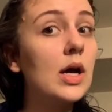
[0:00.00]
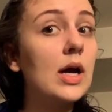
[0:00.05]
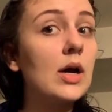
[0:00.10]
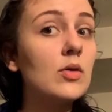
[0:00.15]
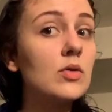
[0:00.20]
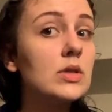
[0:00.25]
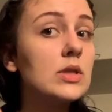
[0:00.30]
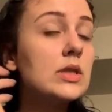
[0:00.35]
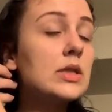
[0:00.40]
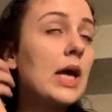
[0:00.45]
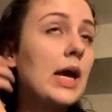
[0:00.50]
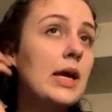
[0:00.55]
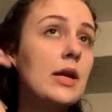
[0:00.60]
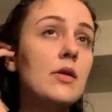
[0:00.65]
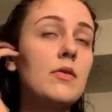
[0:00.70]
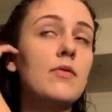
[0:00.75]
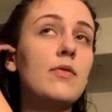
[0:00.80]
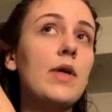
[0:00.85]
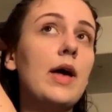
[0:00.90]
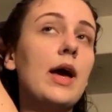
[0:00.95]
outside
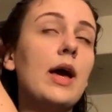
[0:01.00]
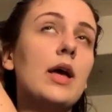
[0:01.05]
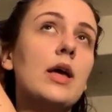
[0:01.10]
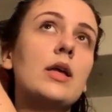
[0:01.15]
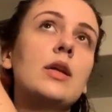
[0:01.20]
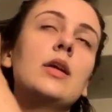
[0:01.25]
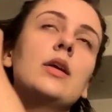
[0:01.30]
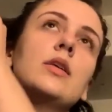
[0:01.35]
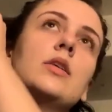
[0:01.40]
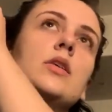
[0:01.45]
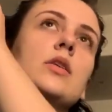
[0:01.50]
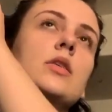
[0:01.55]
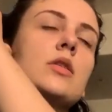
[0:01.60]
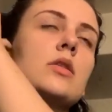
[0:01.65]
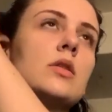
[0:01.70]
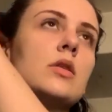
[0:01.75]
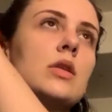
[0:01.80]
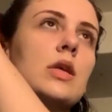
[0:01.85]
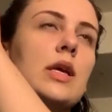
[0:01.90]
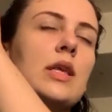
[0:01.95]
of that, and I
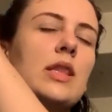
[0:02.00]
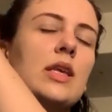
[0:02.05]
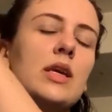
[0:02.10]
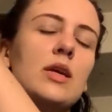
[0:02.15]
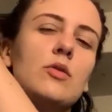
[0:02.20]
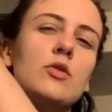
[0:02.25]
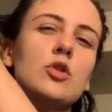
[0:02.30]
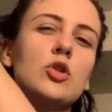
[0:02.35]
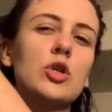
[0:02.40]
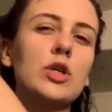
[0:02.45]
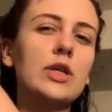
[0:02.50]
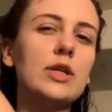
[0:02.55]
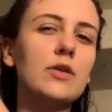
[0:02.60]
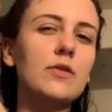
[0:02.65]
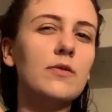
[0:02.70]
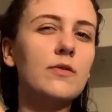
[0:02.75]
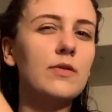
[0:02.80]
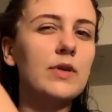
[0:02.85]
think I was trying to